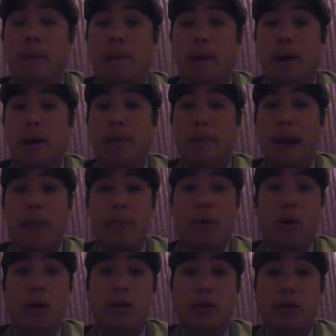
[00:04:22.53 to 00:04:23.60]
Matt
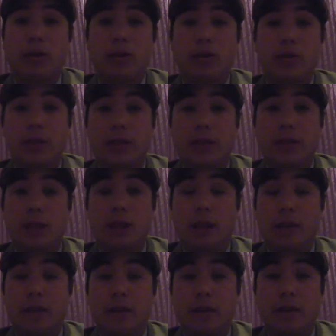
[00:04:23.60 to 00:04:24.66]
Barkley in
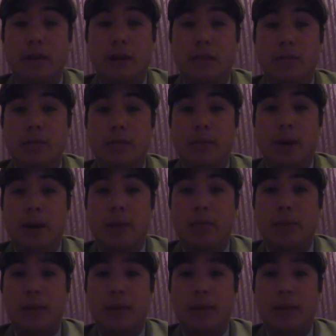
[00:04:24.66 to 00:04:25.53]
2011 comes to mind,